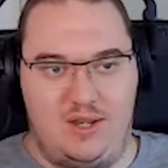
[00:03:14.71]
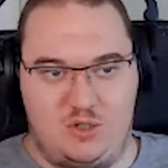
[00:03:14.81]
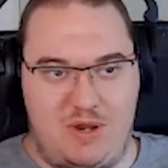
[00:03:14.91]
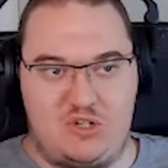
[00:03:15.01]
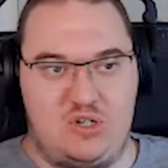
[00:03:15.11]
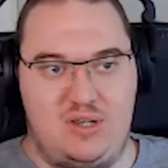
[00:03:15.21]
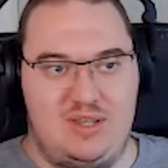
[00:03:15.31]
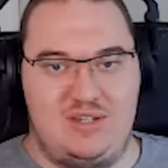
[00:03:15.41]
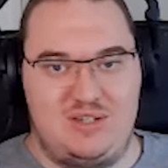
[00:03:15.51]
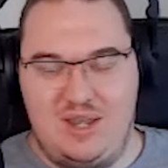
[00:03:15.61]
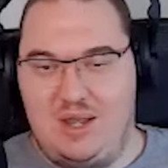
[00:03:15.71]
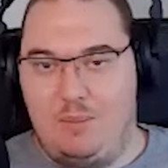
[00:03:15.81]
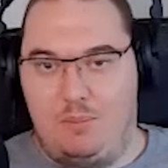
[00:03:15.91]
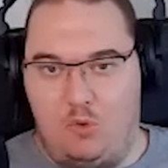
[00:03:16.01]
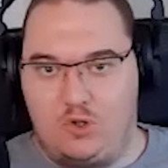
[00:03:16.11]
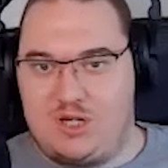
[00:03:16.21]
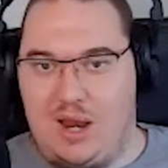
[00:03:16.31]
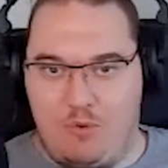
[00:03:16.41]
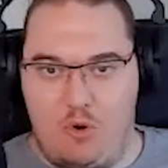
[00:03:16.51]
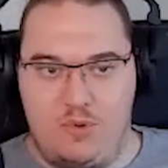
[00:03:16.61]
especially these
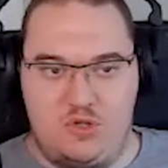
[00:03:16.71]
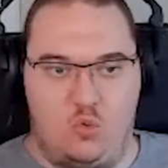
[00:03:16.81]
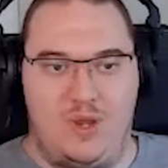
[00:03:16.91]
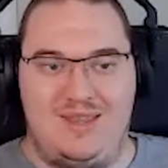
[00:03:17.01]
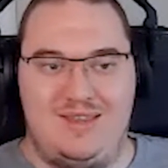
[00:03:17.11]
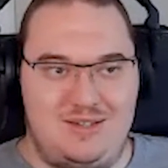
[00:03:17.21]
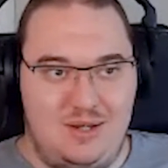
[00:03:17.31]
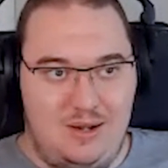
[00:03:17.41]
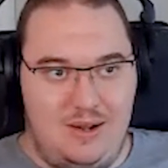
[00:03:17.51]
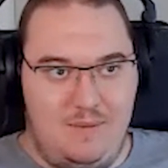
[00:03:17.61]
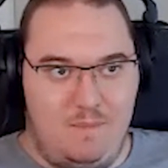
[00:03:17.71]
multi-purpose wings,